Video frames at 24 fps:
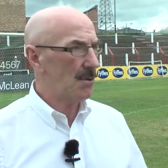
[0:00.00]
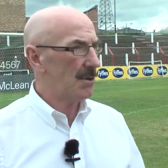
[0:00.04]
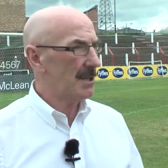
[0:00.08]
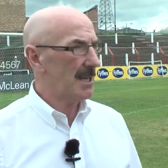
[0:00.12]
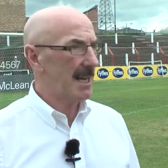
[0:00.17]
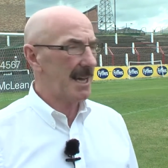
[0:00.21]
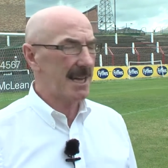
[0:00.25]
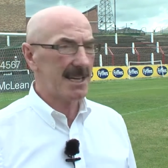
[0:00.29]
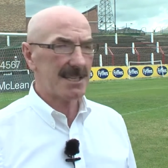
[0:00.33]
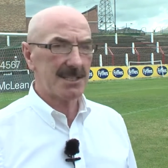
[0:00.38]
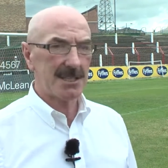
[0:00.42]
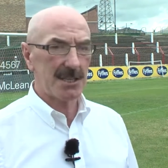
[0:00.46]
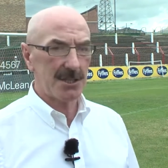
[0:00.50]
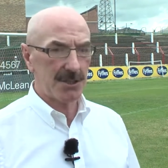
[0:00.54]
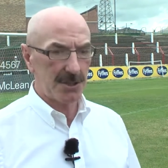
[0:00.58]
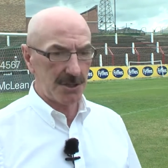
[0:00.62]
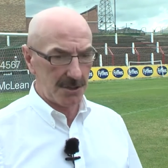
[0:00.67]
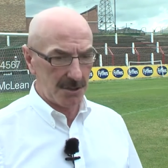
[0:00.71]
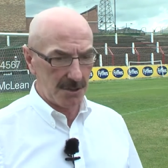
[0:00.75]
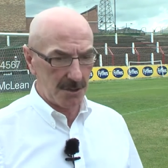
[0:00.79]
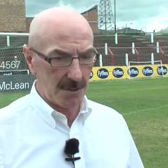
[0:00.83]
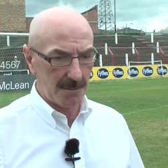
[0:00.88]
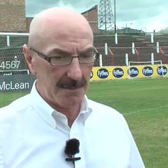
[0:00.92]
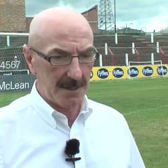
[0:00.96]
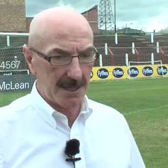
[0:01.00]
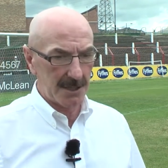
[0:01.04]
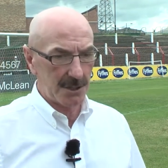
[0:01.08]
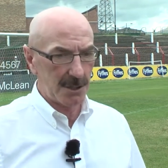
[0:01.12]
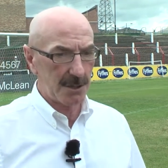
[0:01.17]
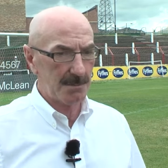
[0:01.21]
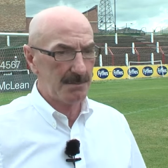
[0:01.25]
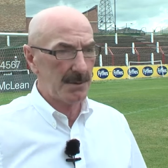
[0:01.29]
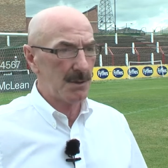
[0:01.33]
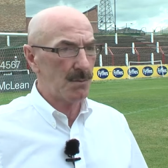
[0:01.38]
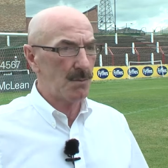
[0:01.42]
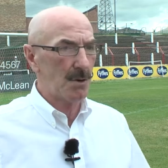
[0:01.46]
Yes, they should all be. It
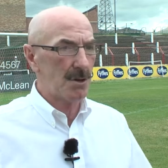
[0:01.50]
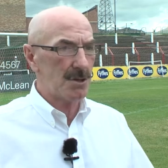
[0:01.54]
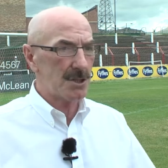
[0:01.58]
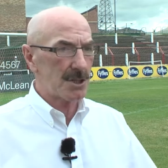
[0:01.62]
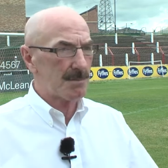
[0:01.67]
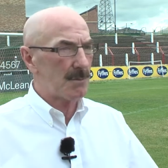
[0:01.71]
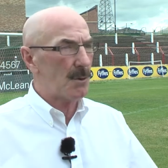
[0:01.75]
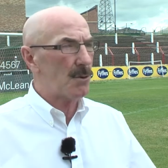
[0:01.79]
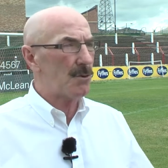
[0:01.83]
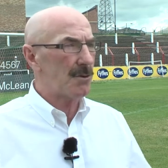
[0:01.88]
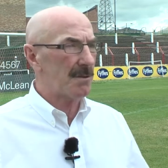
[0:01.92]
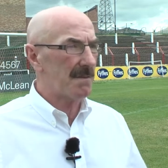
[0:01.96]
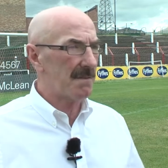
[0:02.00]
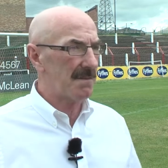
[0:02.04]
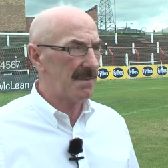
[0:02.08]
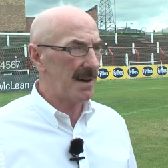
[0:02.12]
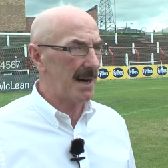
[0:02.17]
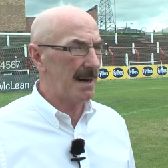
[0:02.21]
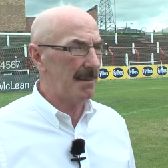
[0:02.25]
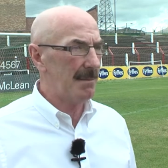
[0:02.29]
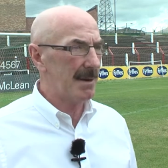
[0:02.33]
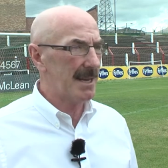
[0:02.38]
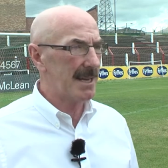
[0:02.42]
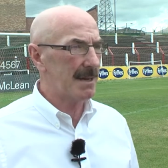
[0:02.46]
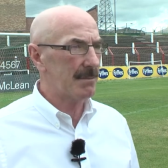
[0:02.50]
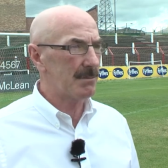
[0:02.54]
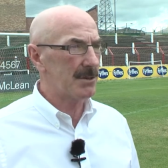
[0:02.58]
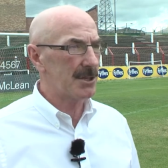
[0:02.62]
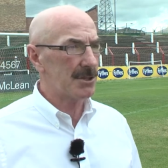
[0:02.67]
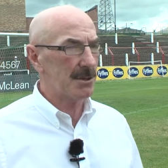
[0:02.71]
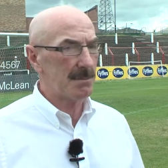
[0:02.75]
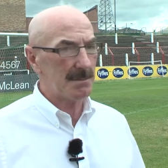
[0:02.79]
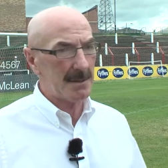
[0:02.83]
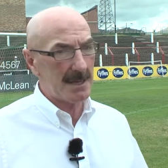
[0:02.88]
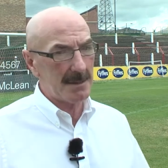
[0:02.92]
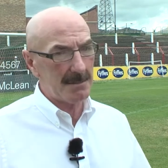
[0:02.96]
should be one sport and family, and we
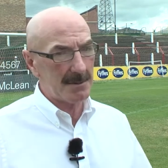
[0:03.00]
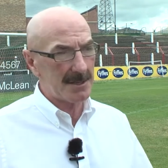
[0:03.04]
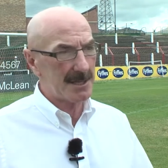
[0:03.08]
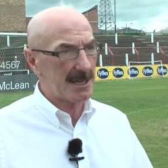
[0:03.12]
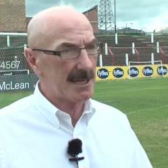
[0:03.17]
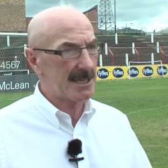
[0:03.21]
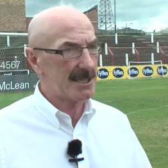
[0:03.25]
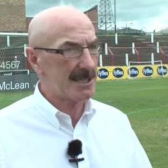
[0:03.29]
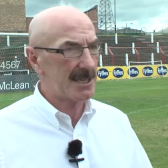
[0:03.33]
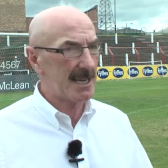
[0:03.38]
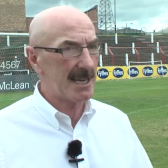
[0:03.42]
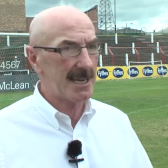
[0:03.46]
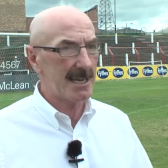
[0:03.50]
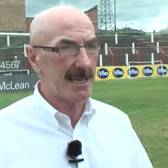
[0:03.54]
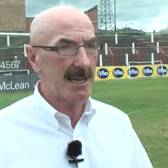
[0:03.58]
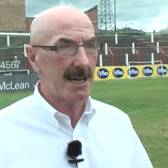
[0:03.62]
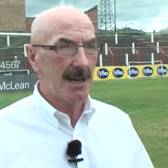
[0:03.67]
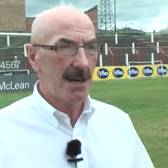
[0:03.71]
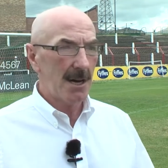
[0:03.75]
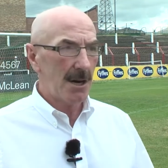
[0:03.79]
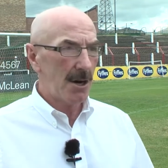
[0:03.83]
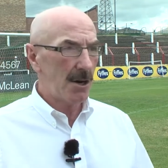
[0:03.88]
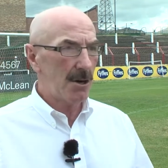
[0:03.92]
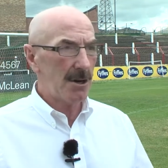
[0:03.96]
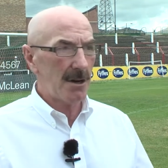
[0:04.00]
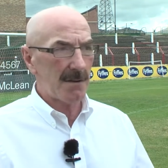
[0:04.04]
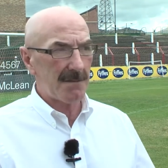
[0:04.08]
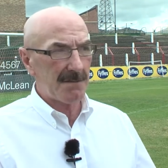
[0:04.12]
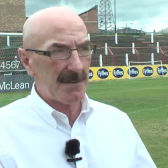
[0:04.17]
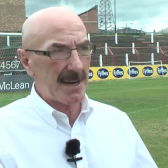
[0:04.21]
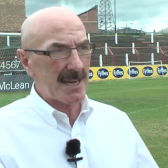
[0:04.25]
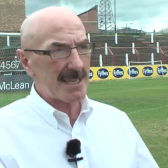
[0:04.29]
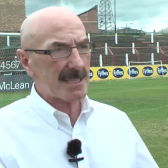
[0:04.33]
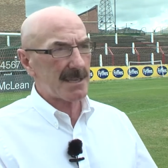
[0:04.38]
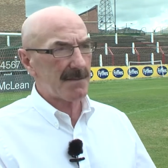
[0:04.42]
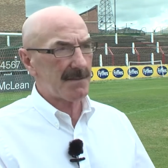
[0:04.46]
should be able to see how
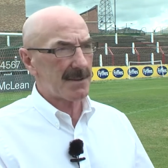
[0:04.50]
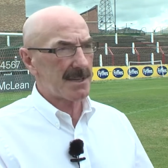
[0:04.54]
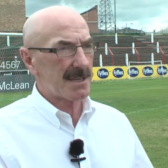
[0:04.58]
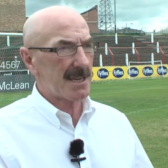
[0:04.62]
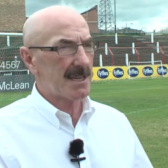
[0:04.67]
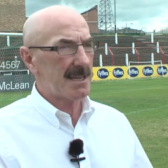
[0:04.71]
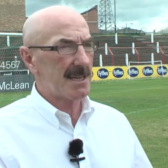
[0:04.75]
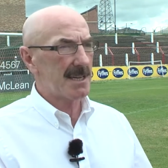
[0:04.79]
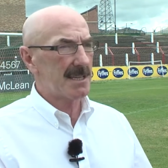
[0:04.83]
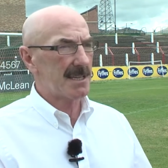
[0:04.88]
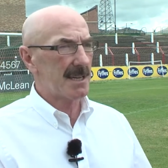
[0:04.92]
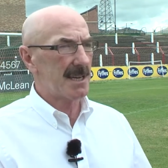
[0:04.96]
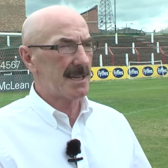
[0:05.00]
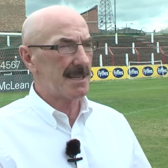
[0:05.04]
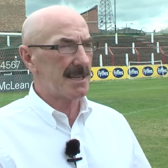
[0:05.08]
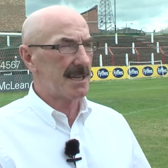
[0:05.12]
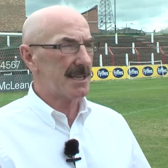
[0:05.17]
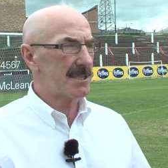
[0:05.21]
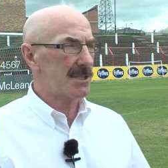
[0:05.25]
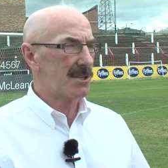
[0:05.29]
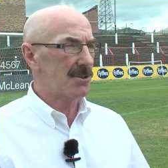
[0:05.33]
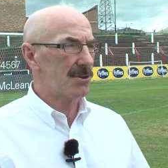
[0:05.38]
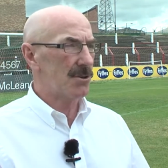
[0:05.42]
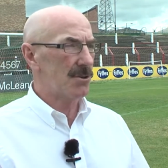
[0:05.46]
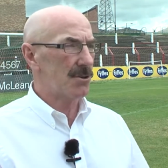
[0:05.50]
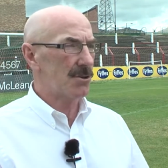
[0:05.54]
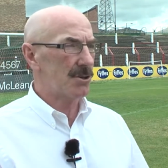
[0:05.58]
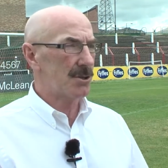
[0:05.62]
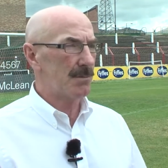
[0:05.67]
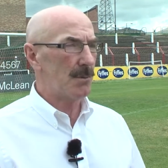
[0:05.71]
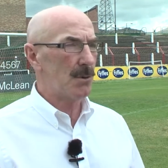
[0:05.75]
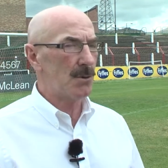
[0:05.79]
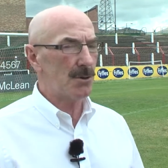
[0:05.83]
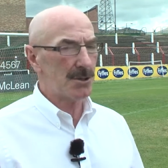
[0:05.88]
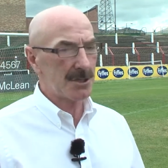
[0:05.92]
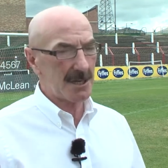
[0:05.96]
effective it, it, it is in other
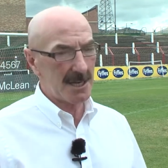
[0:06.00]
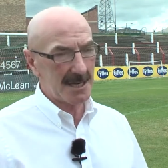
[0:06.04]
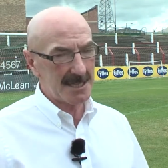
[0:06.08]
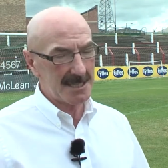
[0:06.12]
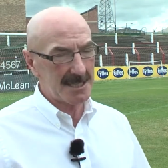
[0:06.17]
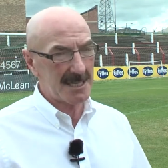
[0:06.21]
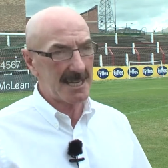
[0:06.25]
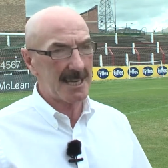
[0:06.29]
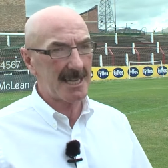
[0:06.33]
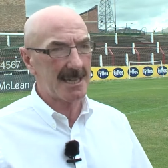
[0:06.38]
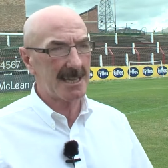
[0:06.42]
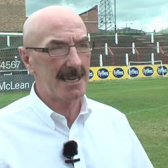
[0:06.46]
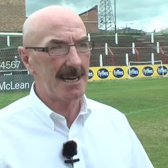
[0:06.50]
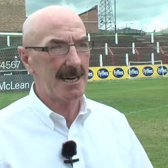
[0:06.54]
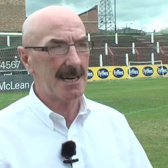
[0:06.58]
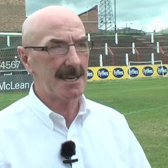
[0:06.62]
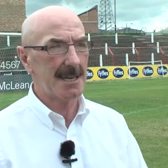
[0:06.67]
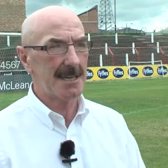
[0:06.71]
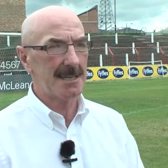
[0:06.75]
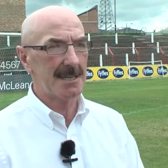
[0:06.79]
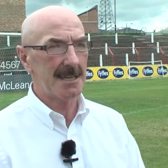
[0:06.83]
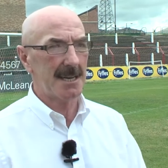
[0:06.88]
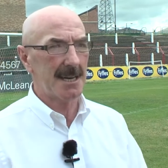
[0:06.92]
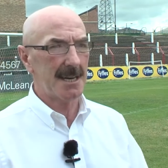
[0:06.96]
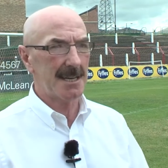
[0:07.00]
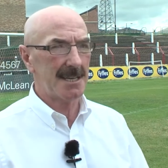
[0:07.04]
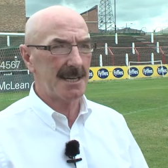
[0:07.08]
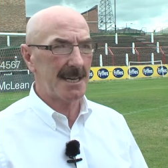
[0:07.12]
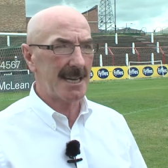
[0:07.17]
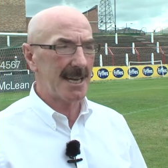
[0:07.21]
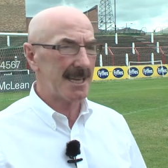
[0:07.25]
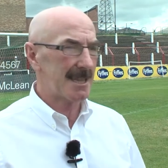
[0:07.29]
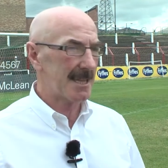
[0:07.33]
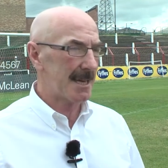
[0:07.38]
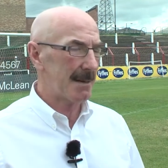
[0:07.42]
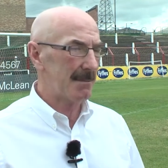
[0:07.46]
sports and take that and and
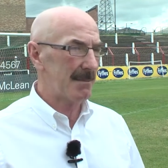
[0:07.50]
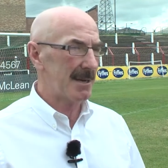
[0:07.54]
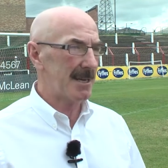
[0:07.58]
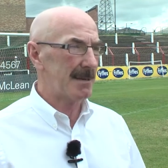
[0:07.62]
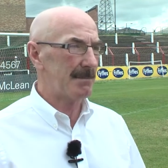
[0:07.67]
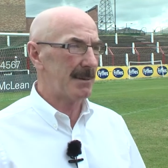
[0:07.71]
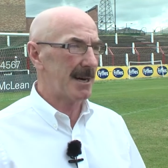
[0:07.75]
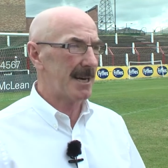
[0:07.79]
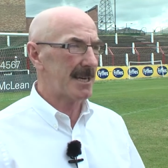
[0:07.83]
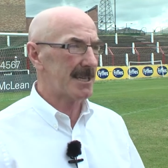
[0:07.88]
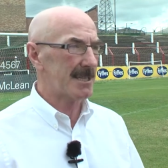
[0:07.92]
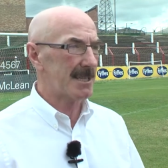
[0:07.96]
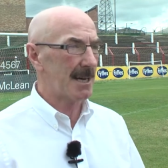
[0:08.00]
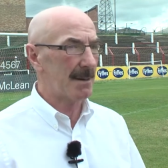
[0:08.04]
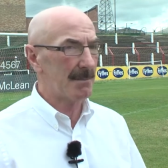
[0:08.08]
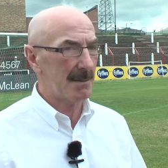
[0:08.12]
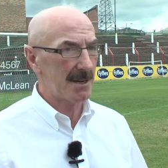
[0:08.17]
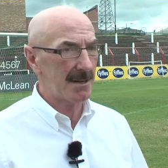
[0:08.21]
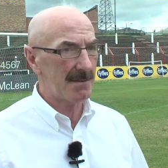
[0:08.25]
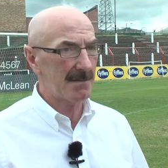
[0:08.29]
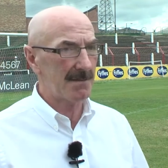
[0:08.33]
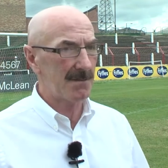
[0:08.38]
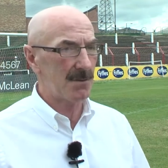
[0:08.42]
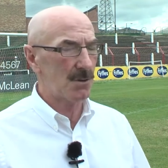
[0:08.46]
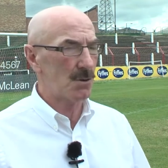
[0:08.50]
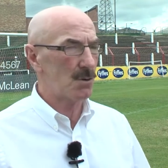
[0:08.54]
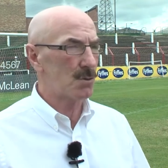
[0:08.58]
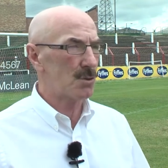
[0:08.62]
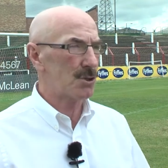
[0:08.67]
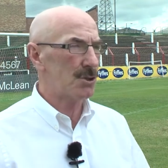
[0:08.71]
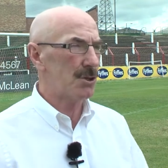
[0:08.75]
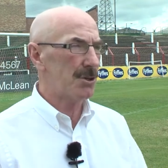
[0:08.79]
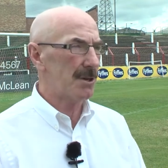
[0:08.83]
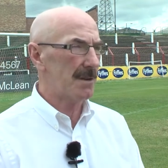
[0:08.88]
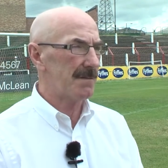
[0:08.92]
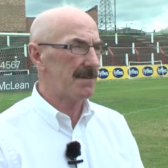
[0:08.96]
let them lead by example and follow
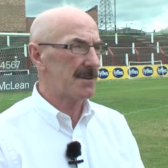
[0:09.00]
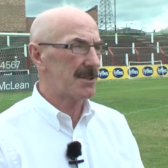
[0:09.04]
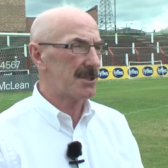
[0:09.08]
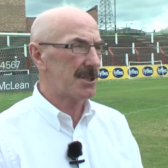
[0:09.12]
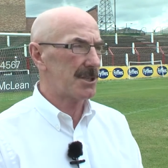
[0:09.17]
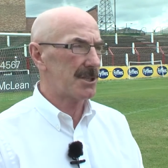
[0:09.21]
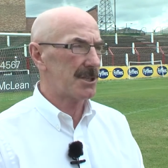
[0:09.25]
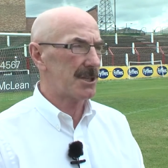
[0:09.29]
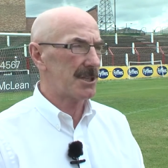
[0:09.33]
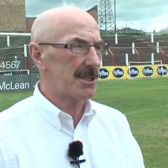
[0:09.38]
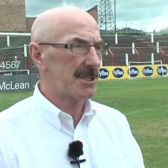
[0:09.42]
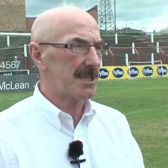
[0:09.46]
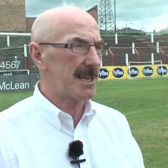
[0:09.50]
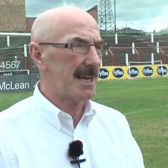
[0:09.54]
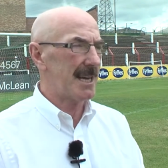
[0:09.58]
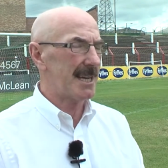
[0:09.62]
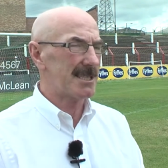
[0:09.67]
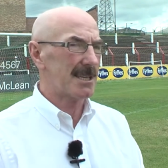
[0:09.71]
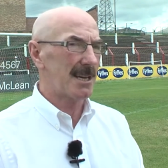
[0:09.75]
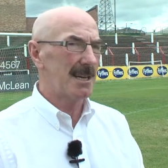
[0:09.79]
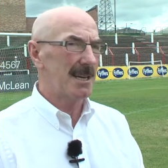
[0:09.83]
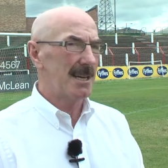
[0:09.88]
suit if it's a success.